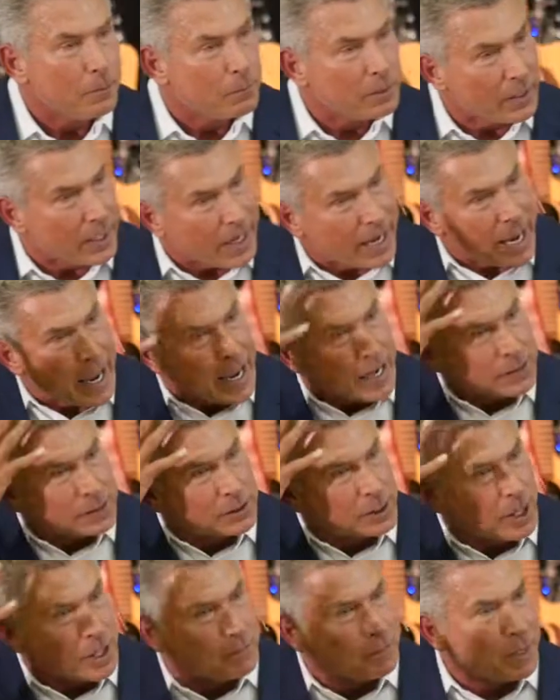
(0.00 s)
Lay
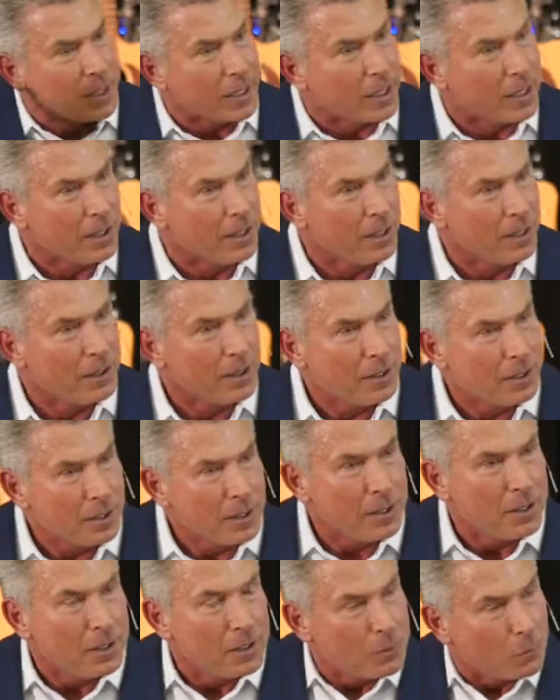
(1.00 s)
hands on me.
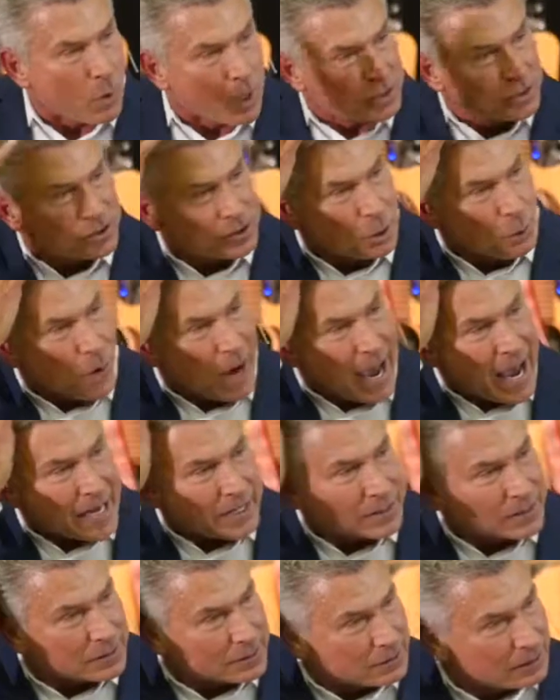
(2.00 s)
Watch the
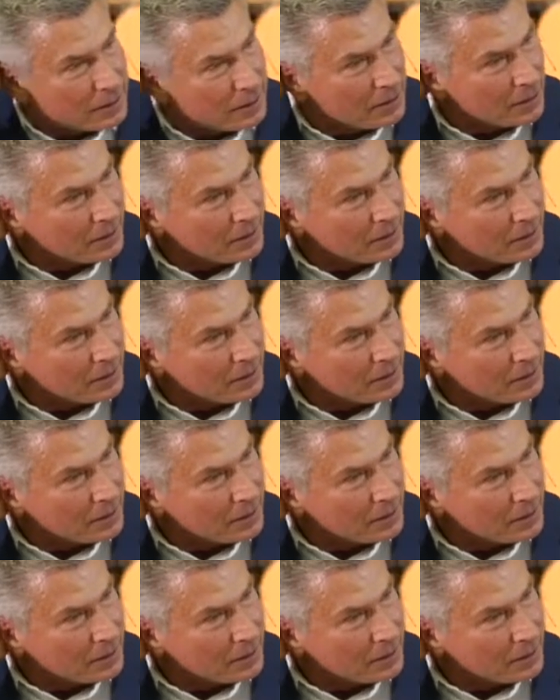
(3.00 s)
wax.